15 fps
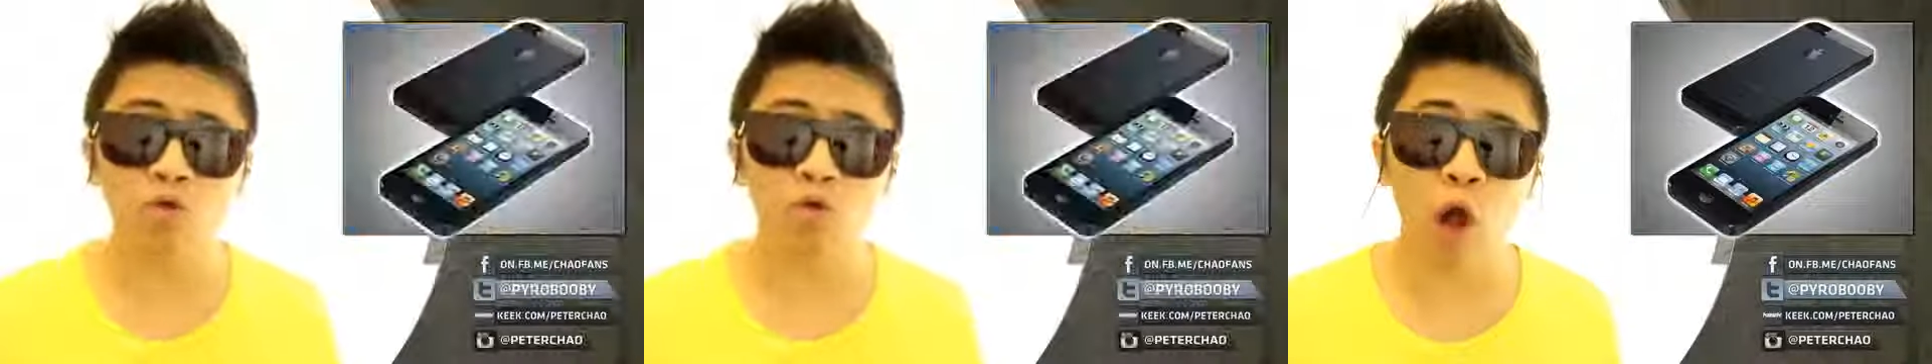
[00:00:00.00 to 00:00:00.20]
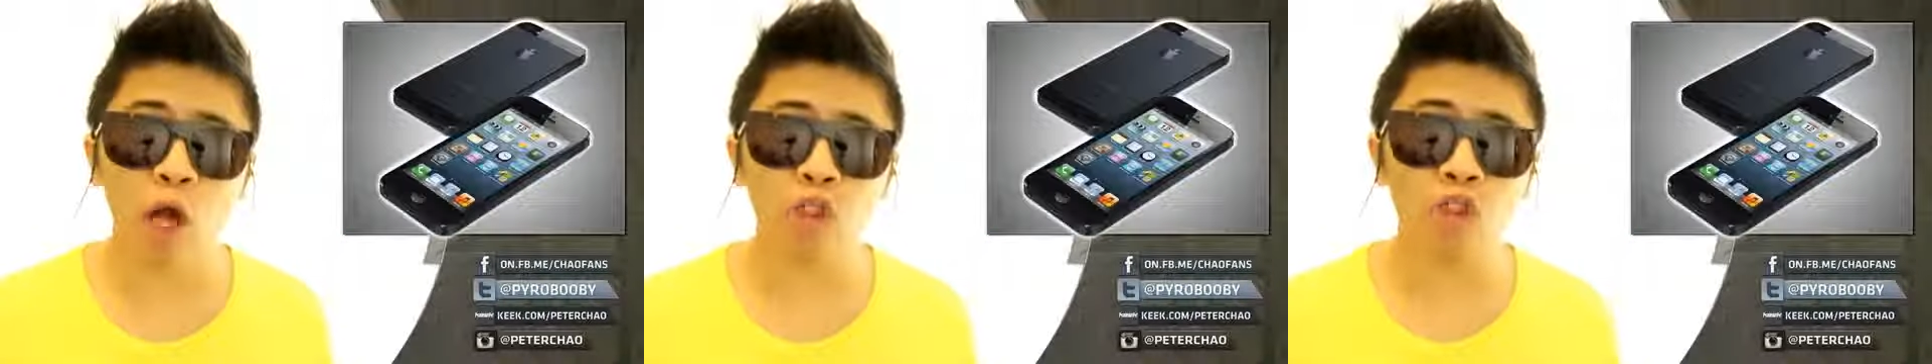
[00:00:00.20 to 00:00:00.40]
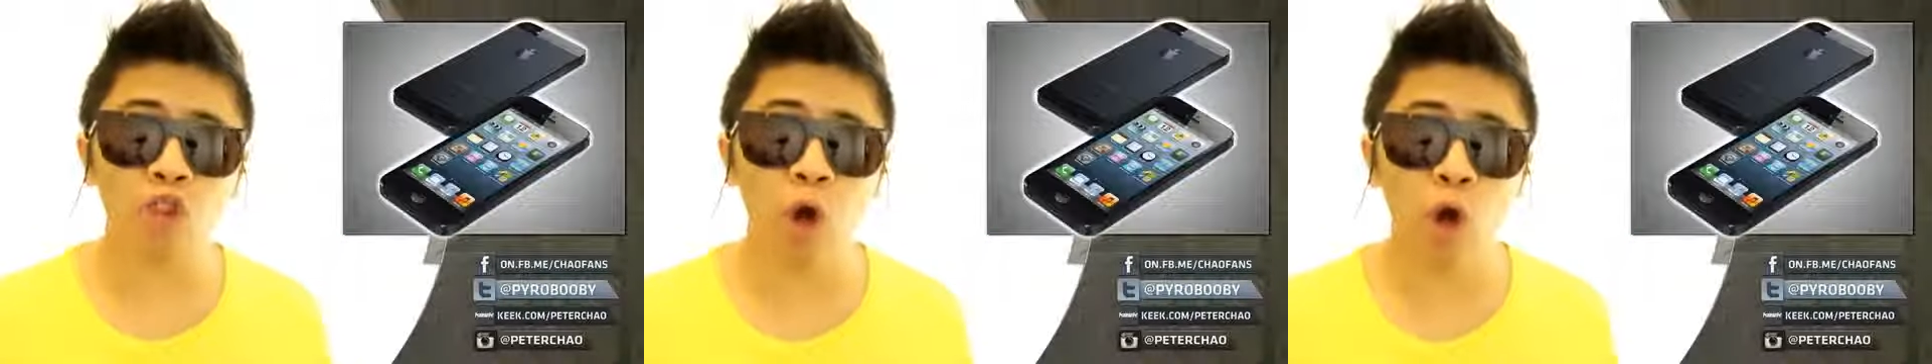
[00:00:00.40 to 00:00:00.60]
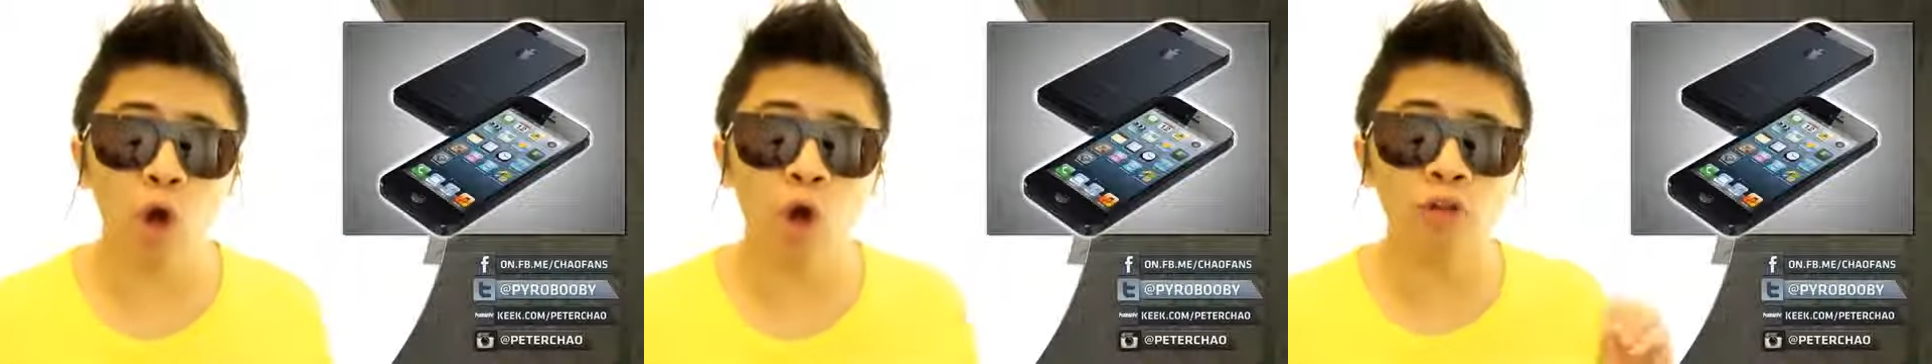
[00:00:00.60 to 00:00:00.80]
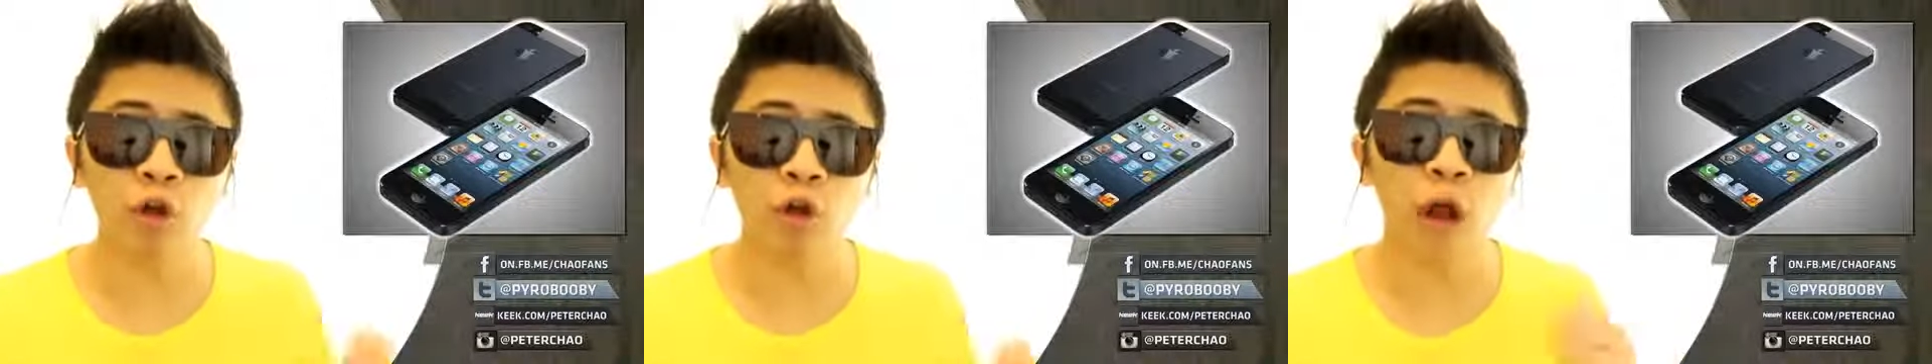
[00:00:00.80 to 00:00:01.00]
will launch
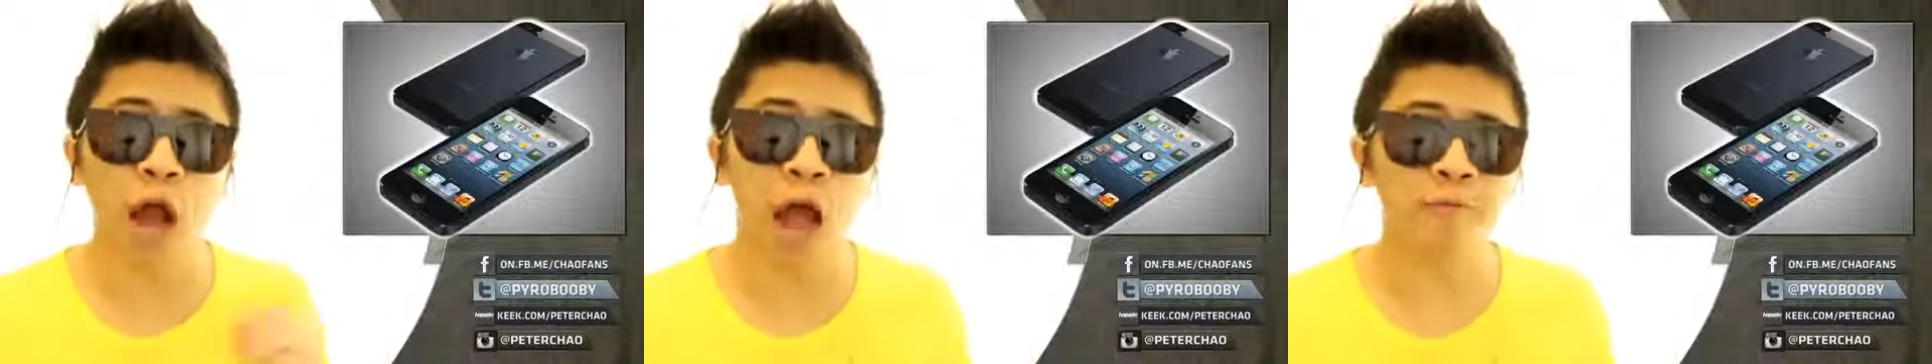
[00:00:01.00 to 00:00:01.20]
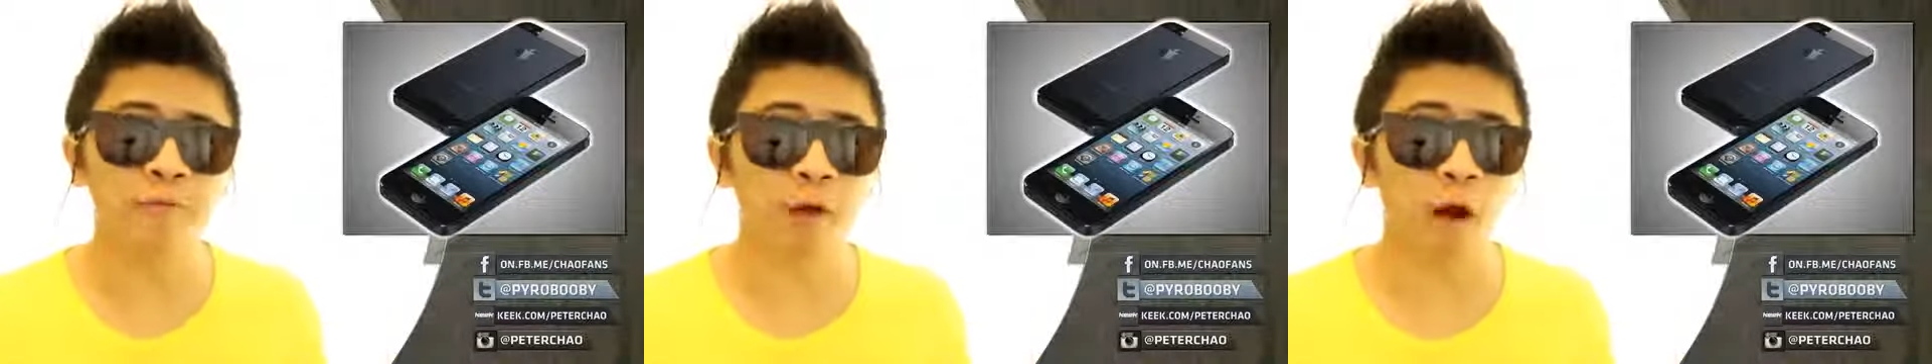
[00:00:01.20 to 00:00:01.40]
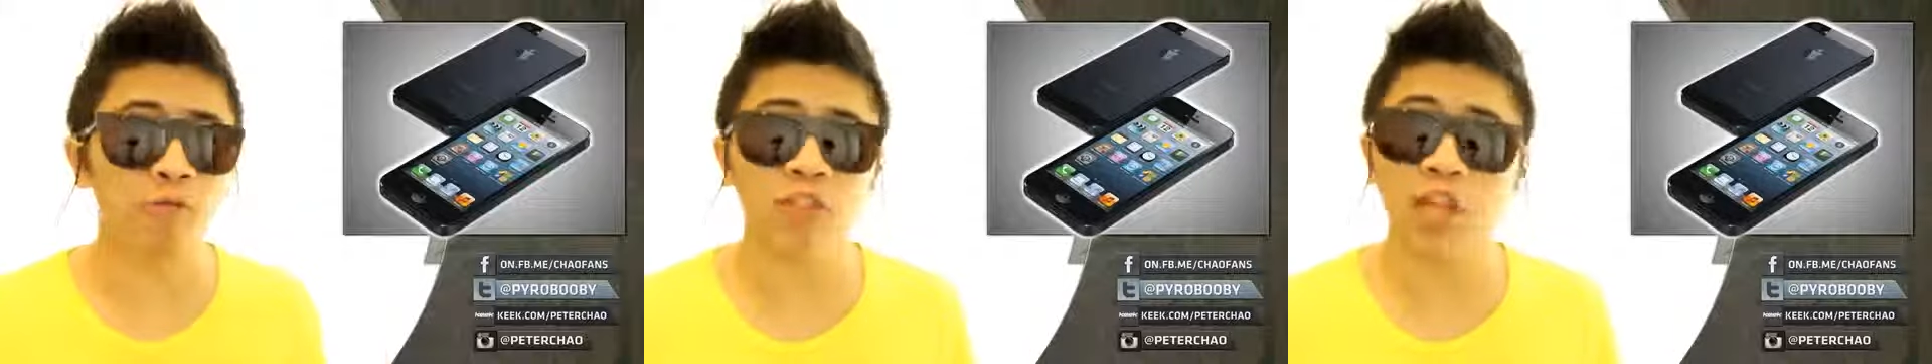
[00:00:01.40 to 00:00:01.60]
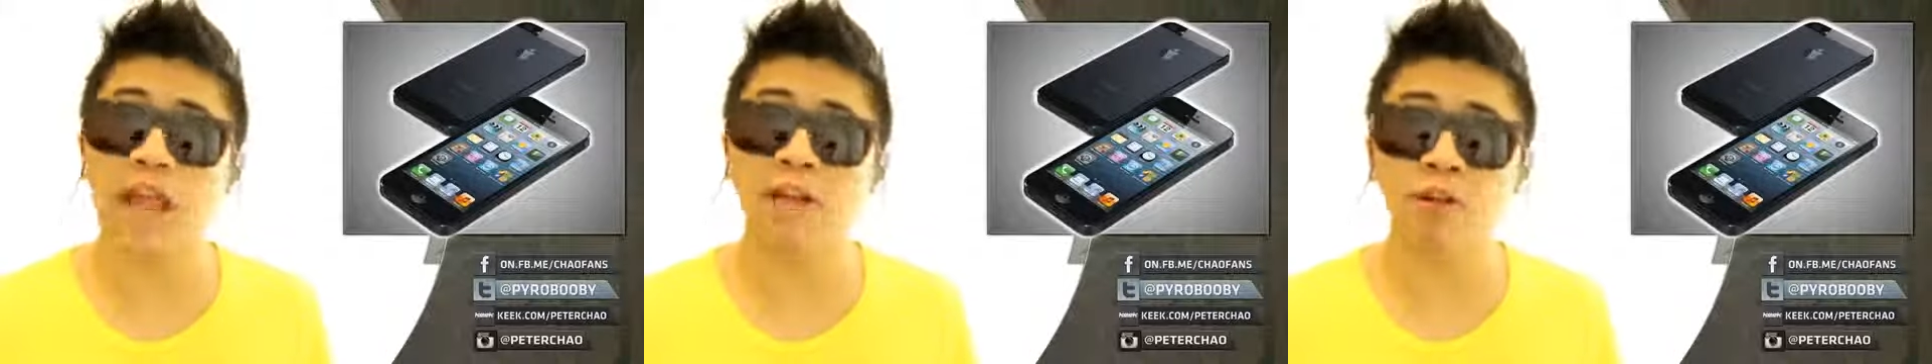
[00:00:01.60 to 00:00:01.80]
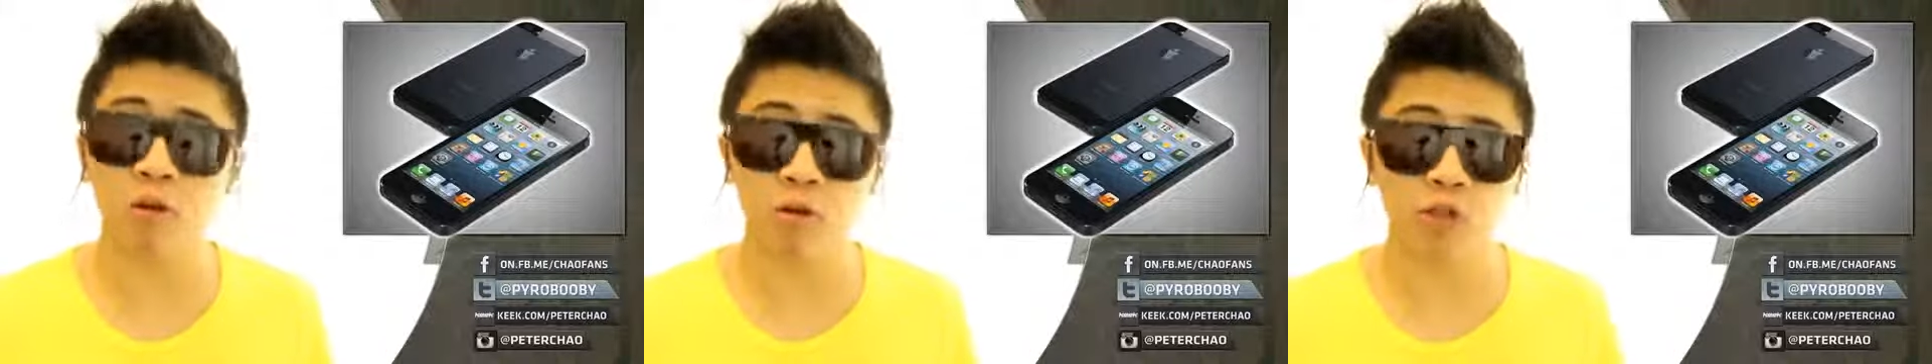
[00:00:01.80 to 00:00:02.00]
two new iPhones
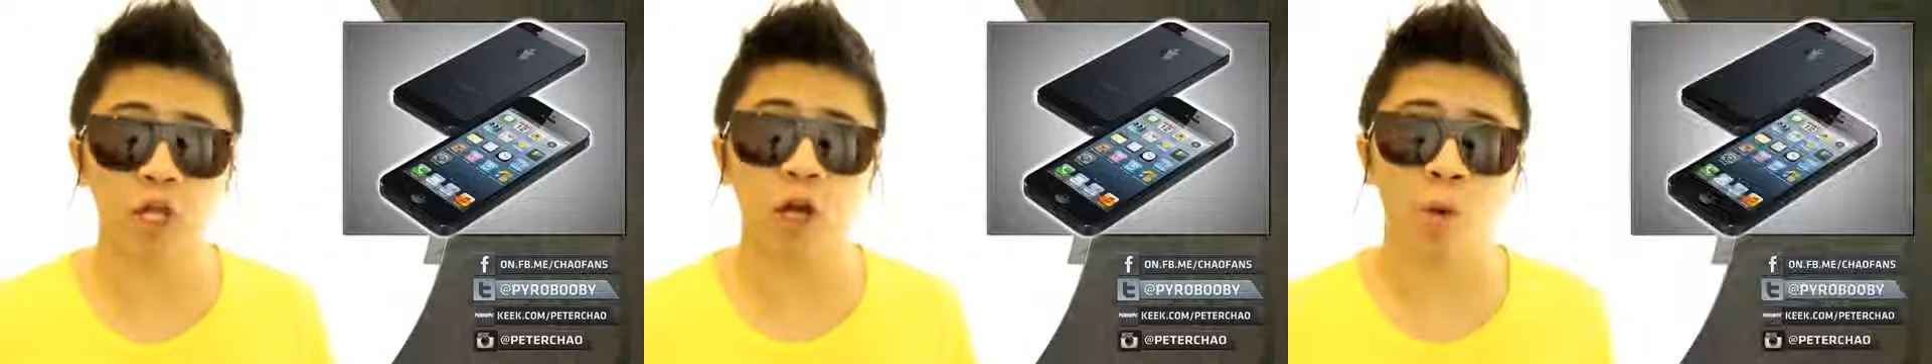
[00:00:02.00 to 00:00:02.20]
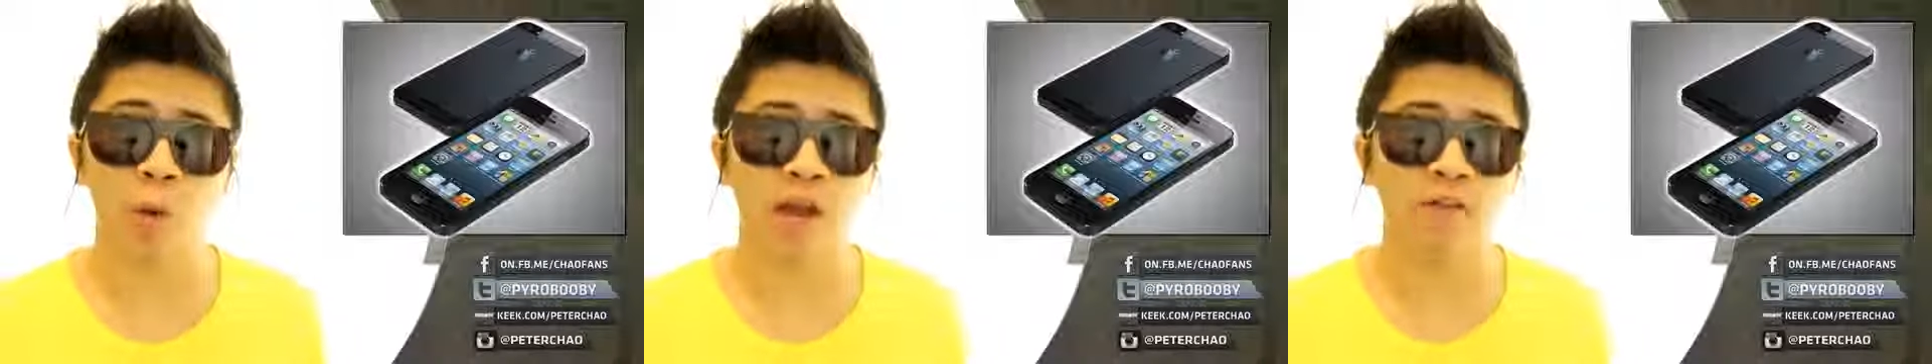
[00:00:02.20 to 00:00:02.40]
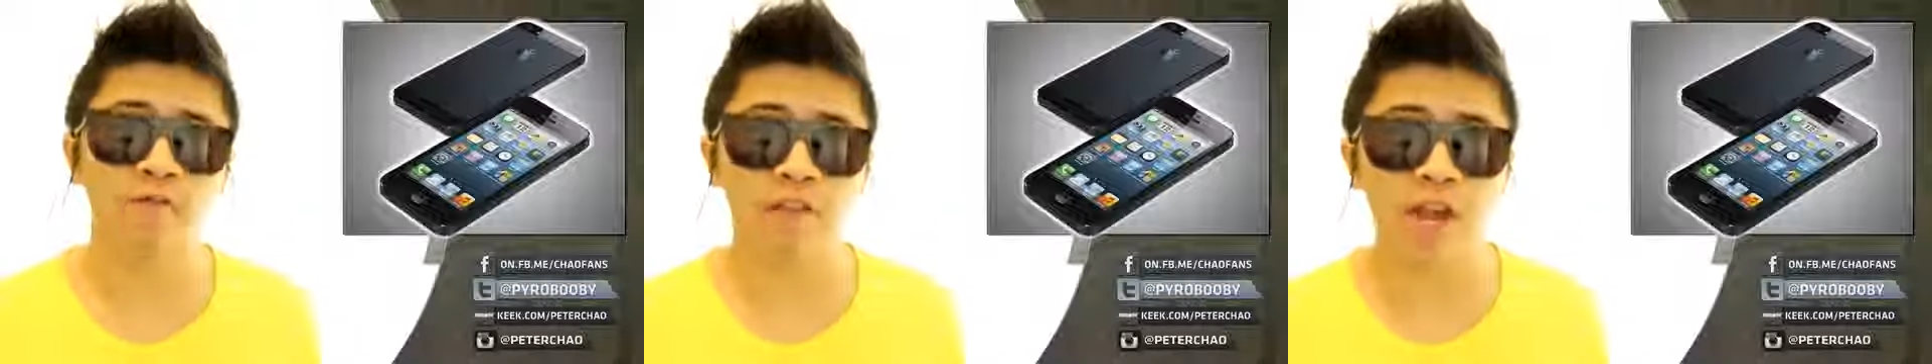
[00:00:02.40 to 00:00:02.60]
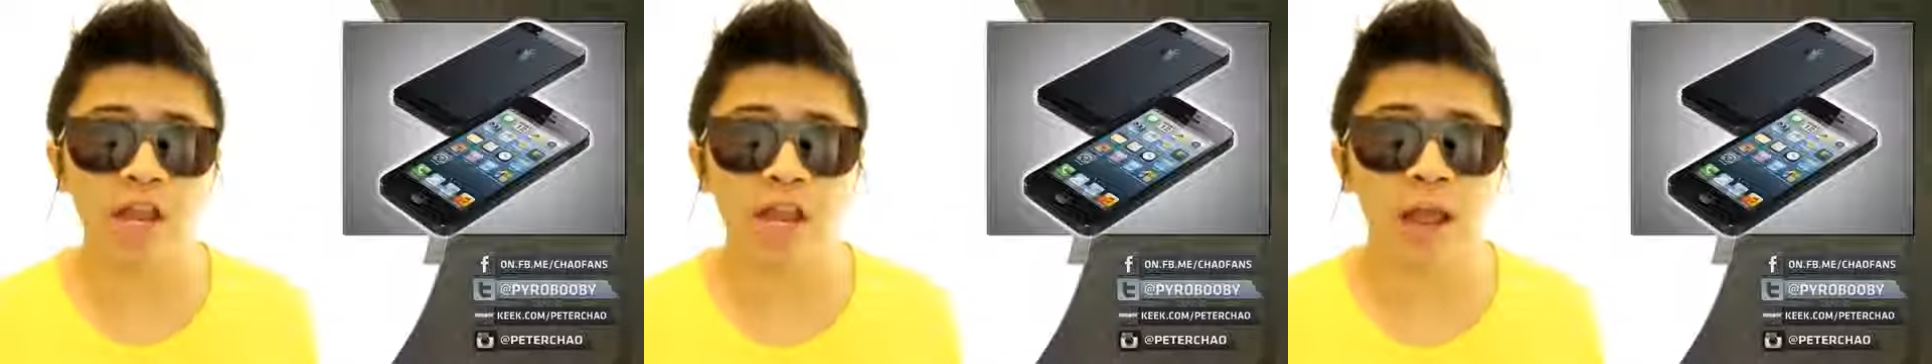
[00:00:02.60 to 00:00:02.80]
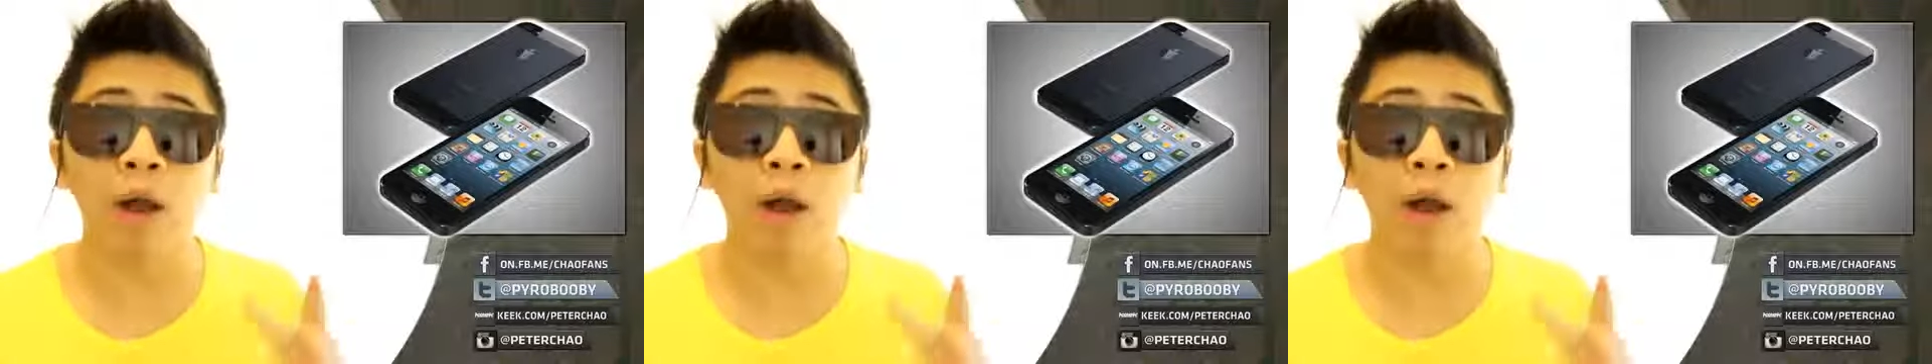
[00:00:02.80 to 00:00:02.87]
in 2013,